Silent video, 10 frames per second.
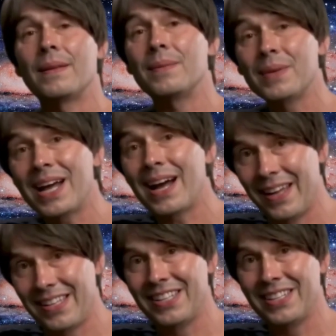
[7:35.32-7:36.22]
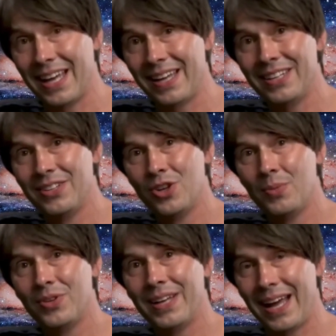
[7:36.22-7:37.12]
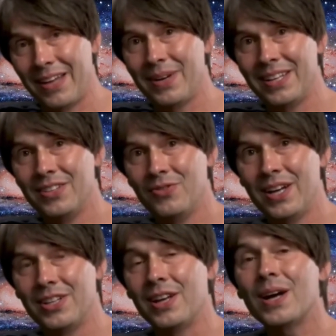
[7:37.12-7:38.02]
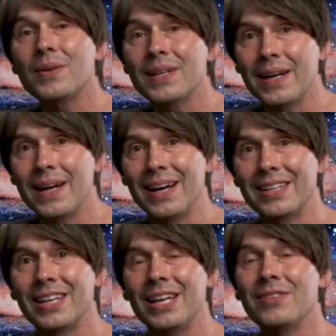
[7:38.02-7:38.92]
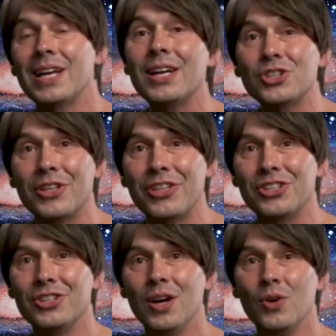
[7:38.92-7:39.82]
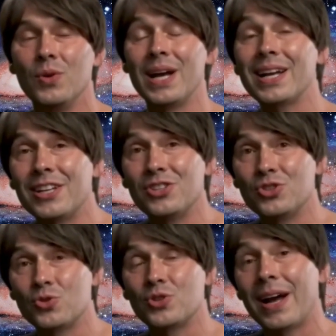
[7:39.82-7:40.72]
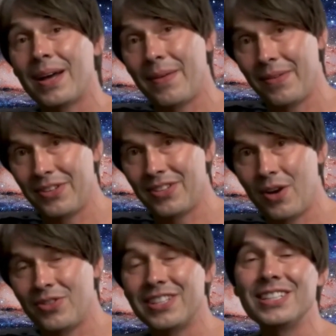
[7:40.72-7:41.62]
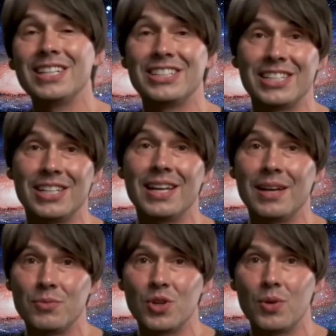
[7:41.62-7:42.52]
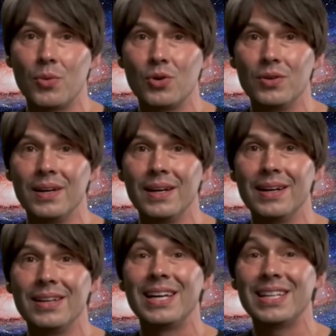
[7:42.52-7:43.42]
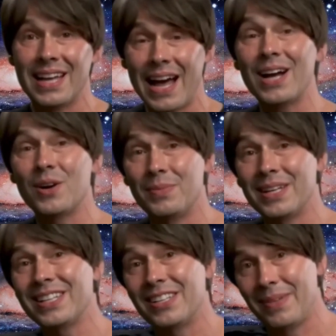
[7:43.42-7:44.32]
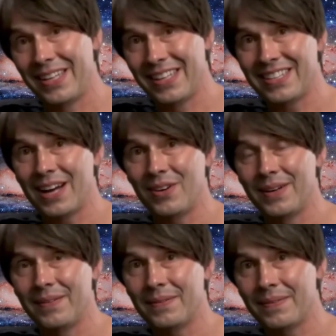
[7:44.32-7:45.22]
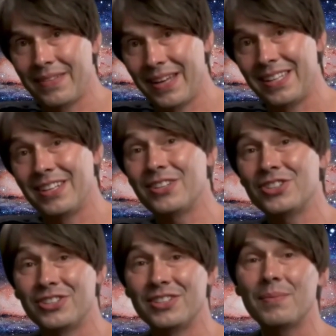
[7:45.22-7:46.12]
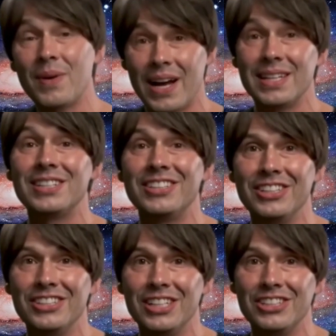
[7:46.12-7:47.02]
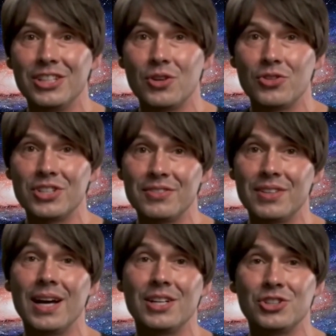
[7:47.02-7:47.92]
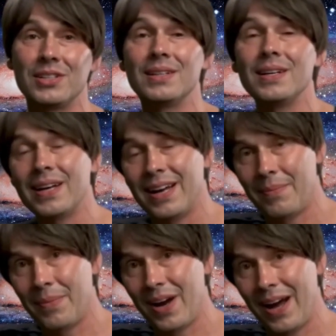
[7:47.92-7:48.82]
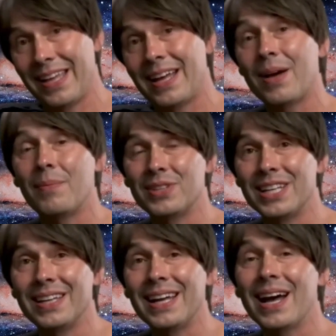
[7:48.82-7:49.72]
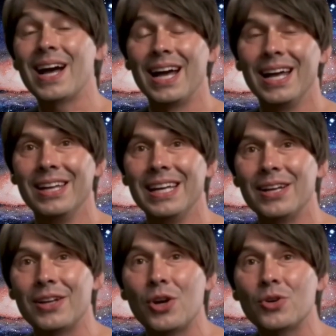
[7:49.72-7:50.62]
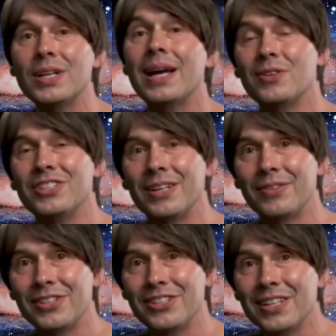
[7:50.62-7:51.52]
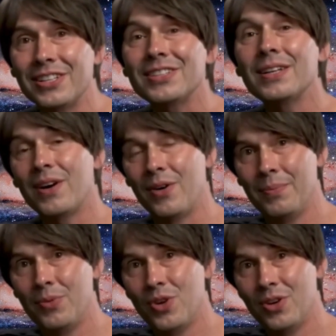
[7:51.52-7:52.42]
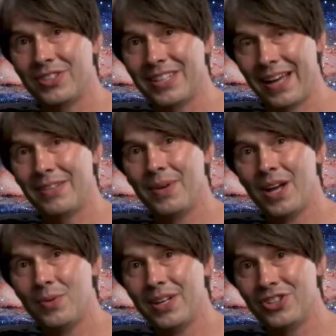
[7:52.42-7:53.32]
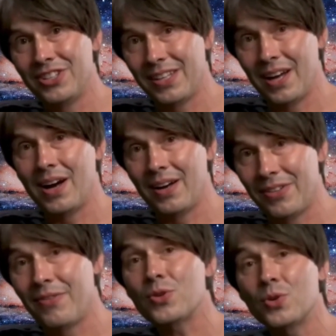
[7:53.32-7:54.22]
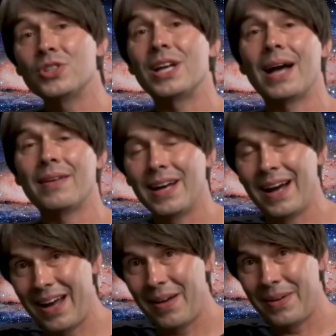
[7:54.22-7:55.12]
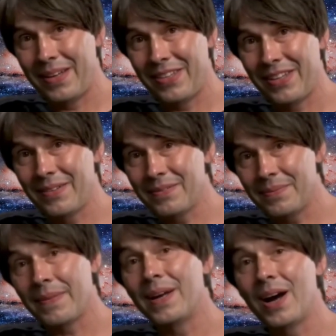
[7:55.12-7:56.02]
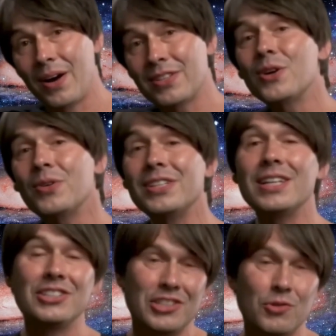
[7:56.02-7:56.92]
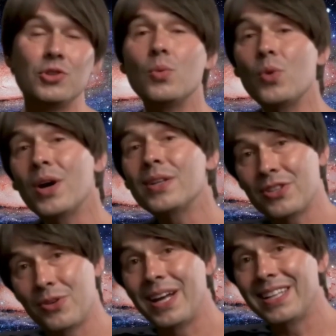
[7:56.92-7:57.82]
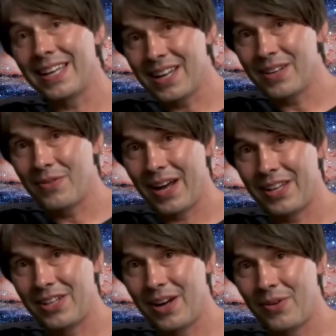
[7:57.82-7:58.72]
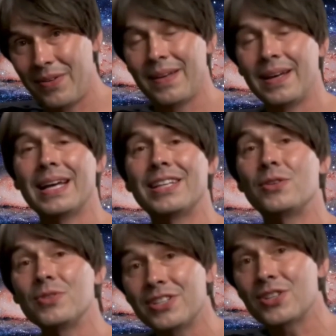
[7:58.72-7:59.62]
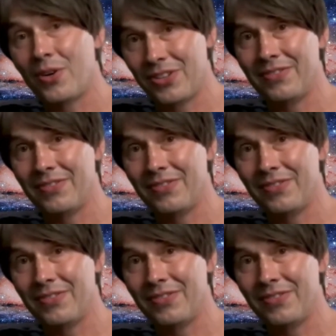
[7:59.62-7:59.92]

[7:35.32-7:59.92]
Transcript: But Atlas is nearly double the expected ratio, a deviation so extreme, so statistically improbable, that it cannot be dismissed as error. This isn't just a minor statistical deviation, it implies a completely alien nucleosynthesis, the very process by which stars forge heavier elements. Our solar system's 1 to 89 ratio is the result